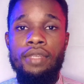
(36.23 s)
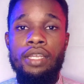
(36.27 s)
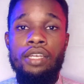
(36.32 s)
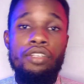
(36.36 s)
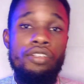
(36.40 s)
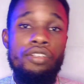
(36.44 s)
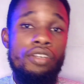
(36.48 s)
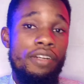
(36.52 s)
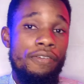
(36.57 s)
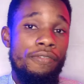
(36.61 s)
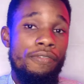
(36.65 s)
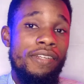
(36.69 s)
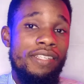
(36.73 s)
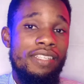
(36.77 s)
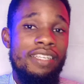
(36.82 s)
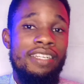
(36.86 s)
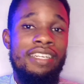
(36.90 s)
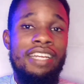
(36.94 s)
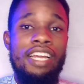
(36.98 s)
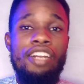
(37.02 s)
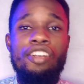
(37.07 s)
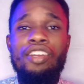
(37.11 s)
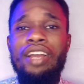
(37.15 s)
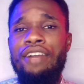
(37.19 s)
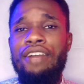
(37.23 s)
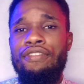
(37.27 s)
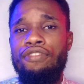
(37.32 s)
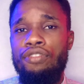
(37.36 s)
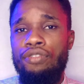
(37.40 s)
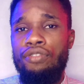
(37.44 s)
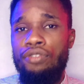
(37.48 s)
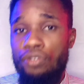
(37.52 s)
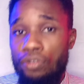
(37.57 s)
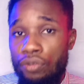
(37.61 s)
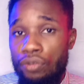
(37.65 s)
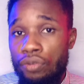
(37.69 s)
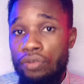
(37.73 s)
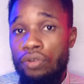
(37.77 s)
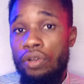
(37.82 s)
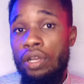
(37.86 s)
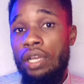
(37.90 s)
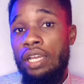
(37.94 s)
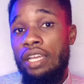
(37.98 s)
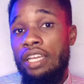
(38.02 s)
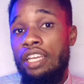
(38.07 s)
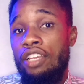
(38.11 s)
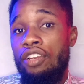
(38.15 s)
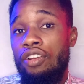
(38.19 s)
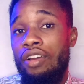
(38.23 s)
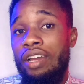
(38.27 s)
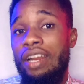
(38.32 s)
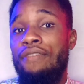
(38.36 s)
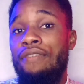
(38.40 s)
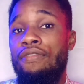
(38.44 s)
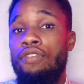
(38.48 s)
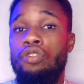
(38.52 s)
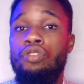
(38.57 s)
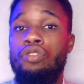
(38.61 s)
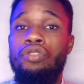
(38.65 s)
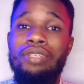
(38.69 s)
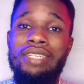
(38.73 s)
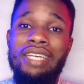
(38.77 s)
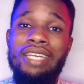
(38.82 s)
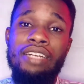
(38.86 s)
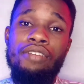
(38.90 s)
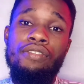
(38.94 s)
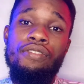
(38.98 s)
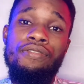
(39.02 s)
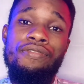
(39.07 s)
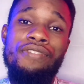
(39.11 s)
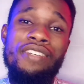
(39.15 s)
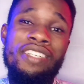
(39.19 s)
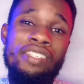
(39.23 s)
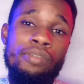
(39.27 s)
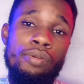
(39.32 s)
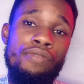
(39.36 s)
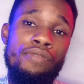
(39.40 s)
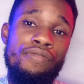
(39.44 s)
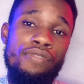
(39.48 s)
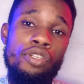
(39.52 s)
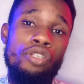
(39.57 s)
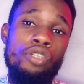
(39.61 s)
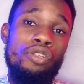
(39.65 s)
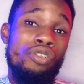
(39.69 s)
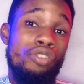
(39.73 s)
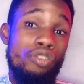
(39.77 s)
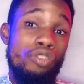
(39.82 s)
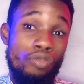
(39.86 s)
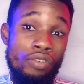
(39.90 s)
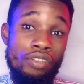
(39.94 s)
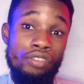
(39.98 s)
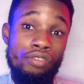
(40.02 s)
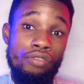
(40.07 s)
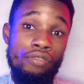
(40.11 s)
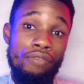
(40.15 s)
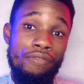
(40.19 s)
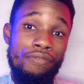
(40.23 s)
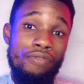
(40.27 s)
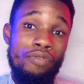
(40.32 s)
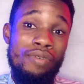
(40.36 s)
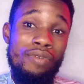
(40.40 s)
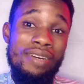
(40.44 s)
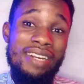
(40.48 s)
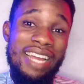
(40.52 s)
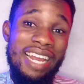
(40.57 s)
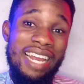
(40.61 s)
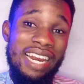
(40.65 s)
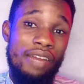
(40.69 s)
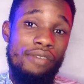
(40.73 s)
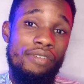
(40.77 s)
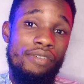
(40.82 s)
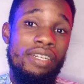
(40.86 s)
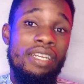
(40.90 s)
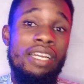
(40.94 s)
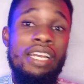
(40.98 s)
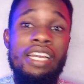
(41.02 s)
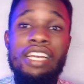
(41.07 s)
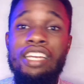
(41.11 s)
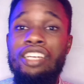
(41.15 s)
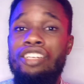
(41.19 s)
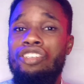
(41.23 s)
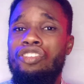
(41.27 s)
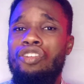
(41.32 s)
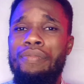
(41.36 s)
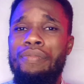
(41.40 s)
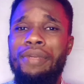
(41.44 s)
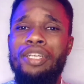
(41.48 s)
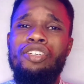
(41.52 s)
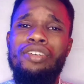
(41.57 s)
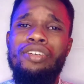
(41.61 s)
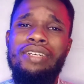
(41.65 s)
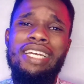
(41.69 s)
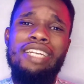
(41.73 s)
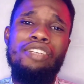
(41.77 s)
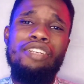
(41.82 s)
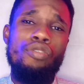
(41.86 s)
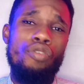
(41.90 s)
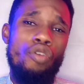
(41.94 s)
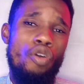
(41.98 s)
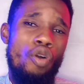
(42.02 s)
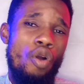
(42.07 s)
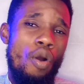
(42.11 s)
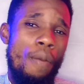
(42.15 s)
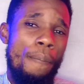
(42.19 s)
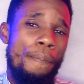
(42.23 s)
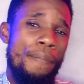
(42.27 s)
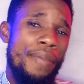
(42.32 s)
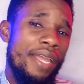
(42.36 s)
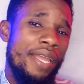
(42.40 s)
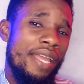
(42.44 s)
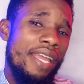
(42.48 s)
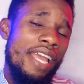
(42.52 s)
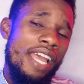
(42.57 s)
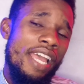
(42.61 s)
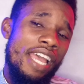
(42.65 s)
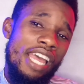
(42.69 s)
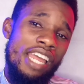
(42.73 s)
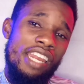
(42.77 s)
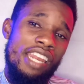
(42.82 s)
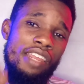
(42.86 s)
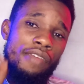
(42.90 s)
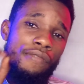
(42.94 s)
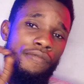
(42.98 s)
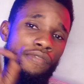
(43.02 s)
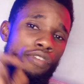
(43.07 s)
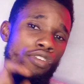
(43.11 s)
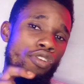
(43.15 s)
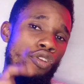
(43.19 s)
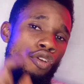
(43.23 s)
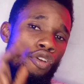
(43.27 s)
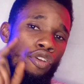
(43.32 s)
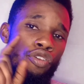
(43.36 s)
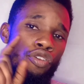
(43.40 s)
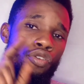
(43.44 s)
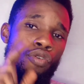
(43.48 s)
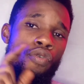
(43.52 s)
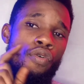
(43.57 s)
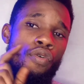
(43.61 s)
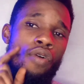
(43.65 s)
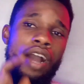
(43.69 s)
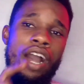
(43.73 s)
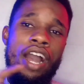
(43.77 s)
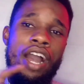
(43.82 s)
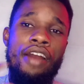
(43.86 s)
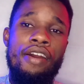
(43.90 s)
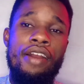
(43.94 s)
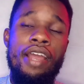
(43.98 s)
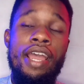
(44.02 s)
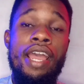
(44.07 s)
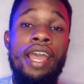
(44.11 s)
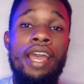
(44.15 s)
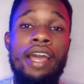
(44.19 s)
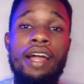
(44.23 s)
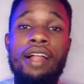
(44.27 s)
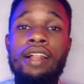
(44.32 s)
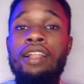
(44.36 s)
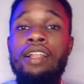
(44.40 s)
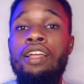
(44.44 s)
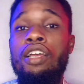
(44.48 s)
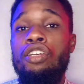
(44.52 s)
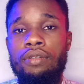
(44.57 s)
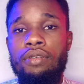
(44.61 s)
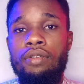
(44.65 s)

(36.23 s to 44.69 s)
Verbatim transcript: So the first thing that you have to do in order for you to download Facebook videos straight to your phone gallery is to make sure that you copy the video URL.